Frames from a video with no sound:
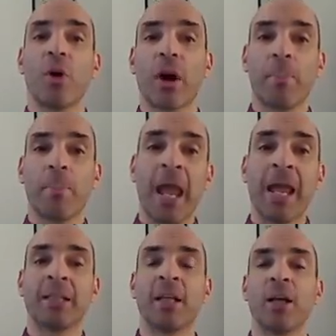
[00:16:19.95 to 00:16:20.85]
who are
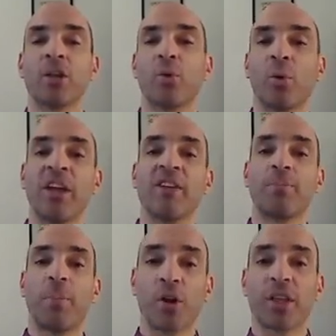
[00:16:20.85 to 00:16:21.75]
paid to
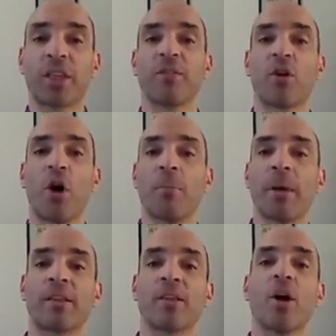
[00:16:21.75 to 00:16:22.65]
leave positive
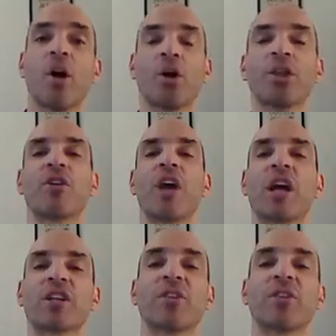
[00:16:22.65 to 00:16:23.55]
comments on the
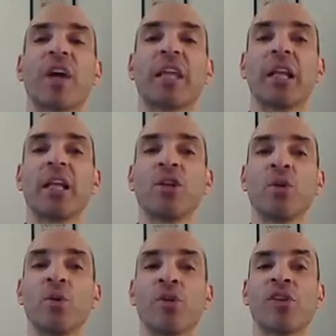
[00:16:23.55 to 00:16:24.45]
Russian-friendly
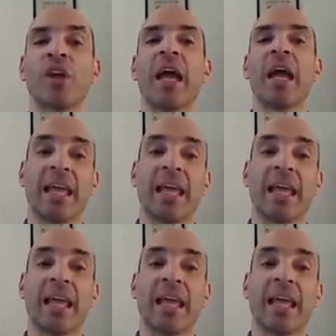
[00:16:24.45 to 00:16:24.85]
news